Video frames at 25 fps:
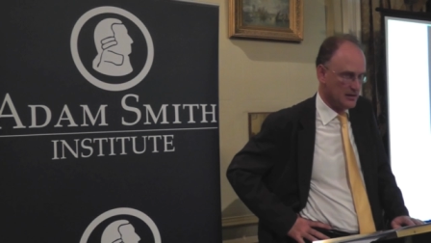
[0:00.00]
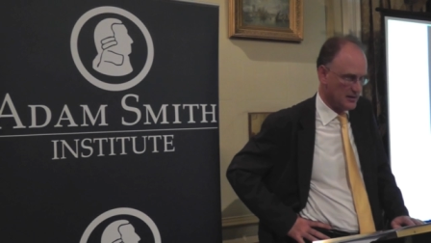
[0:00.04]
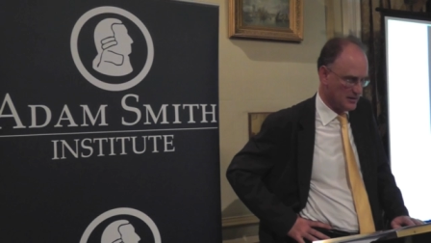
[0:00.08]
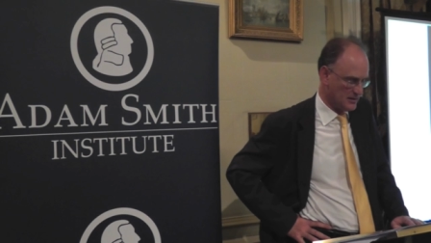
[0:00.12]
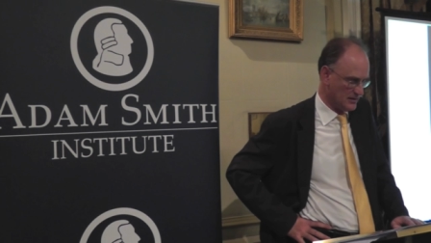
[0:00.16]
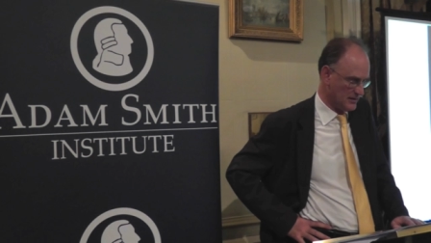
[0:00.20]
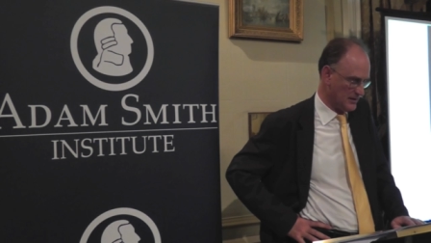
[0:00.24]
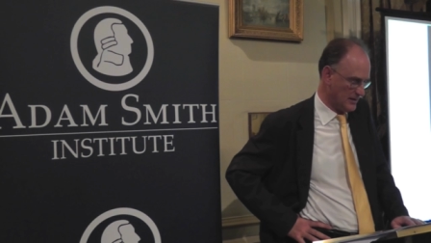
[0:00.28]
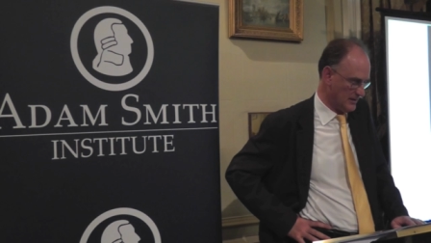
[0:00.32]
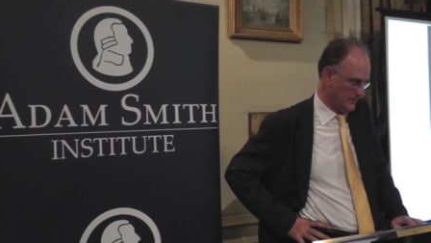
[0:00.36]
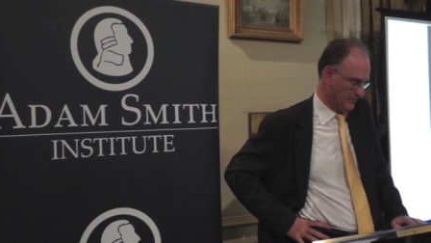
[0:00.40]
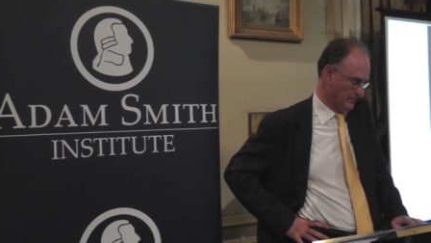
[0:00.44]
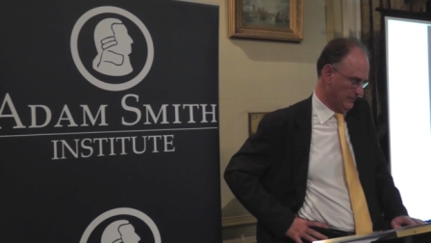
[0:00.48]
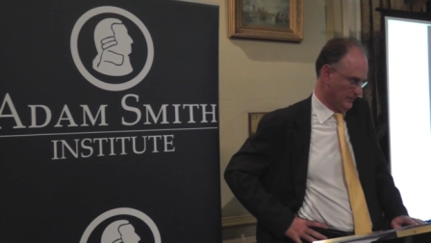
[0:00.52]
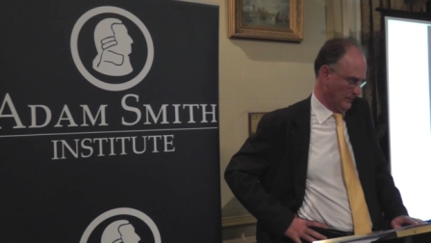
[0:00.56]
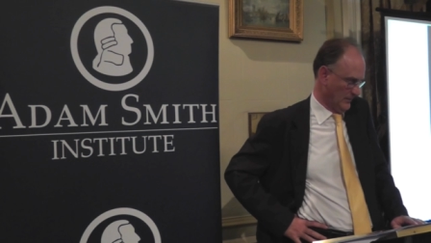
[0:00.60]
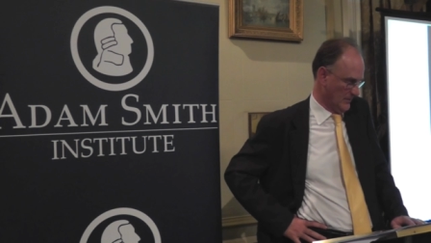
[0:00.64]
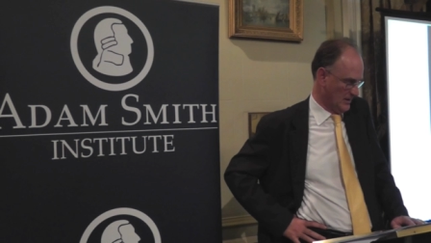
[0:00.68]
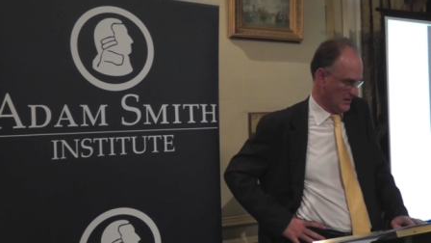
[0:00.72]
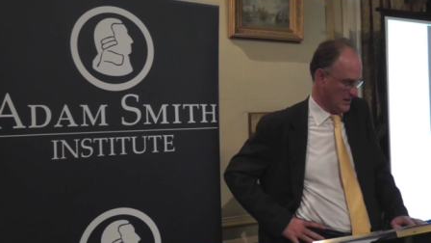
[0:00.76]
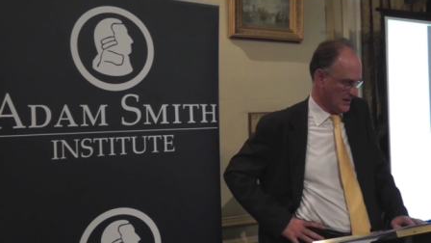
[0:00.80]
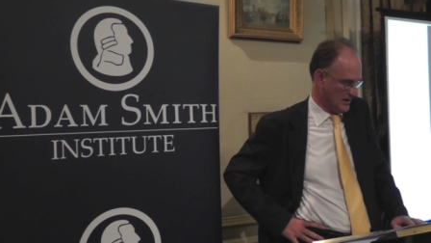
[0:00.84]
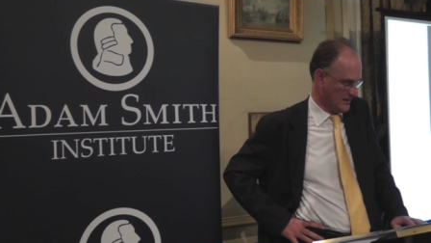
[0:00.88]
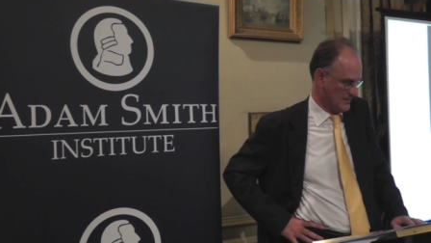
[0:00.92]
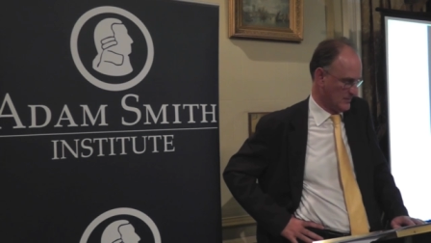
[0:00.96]
doesn't it?
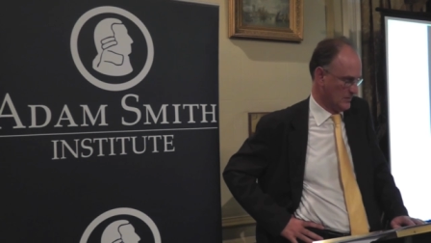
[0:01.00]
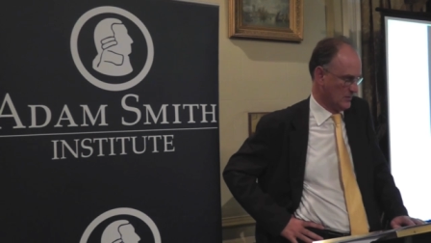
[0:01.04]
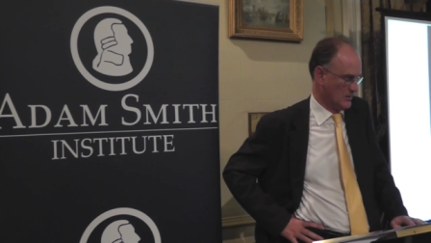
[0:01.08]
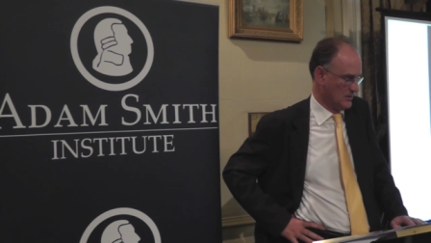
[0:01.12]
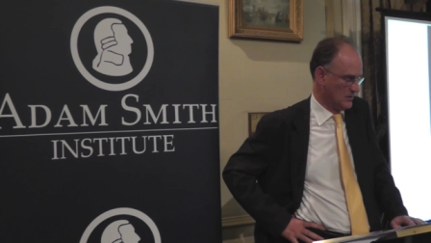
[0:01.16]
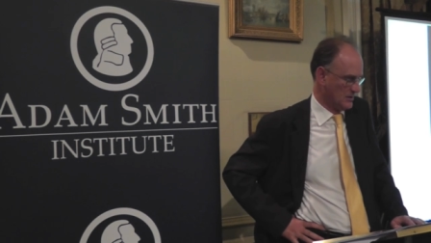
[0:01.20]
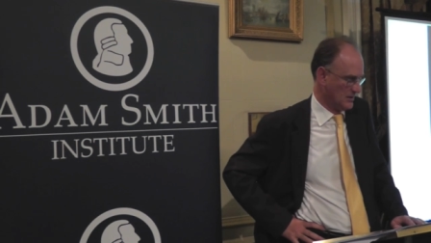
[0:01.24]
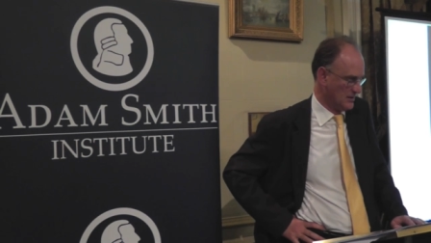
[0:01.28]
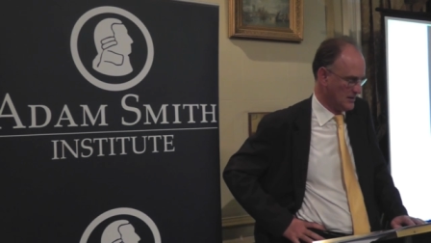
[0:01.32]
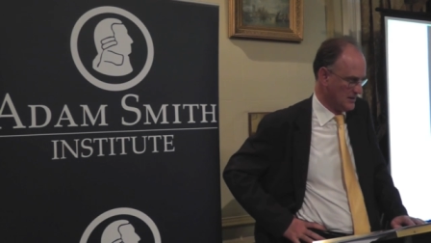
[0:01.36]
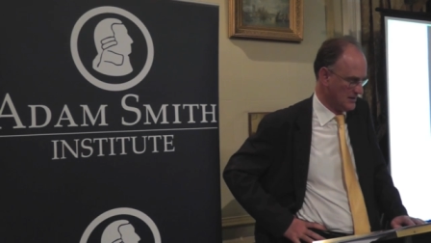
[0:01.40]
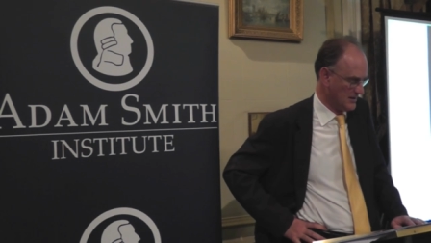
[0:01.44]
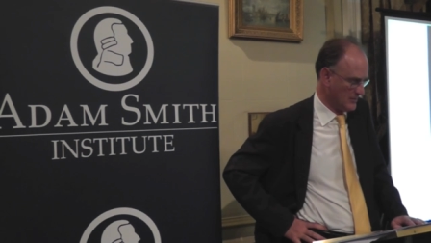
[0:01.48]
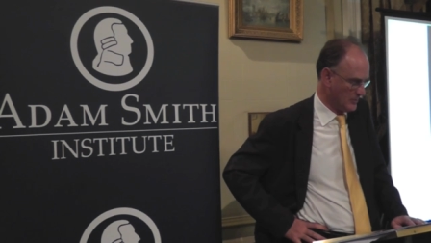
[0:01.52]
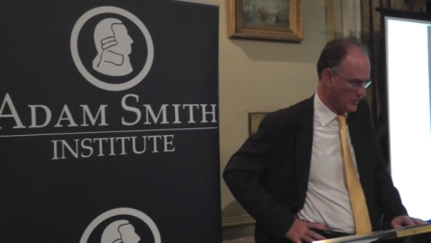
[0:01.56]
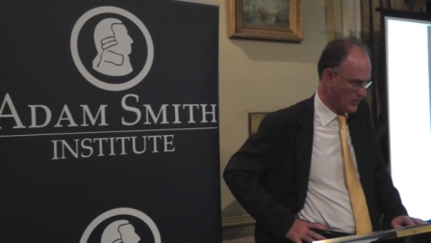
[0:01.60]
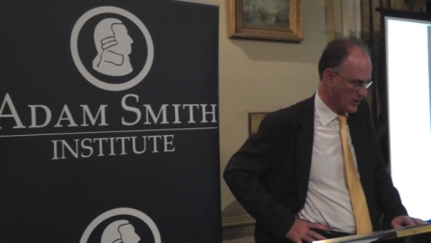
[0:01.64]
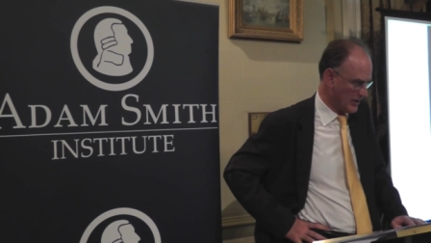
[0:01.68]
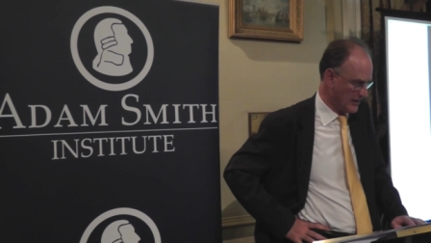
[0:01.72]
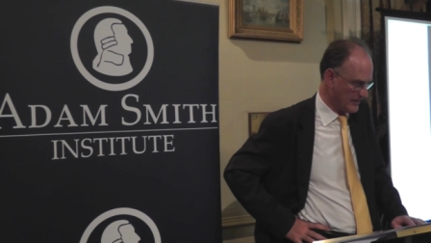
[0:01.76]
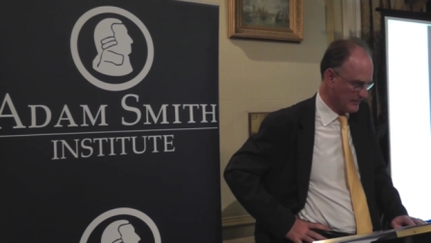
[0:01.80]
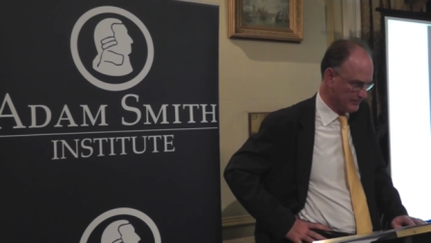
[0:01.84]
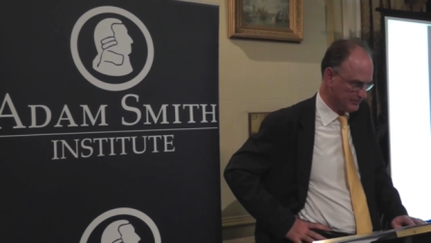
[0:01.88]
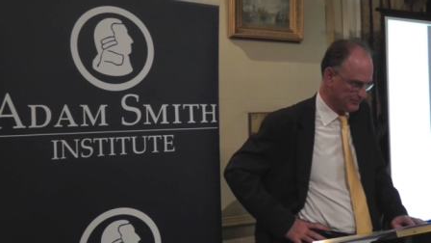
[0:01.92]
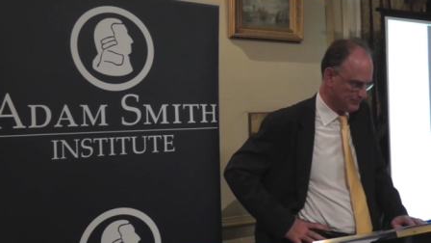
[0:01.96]
And that's because it is a
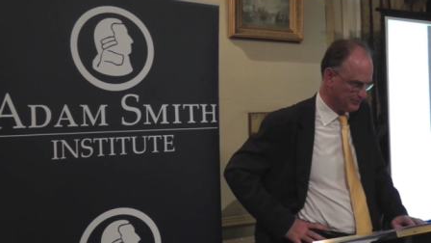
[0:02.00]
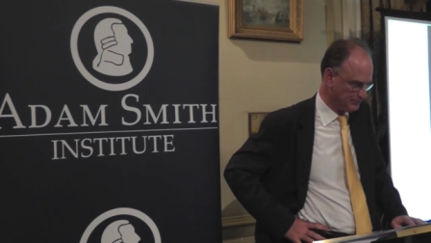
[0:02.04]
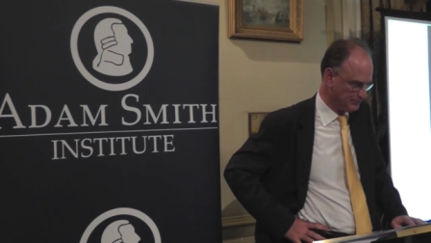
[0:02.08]
brain.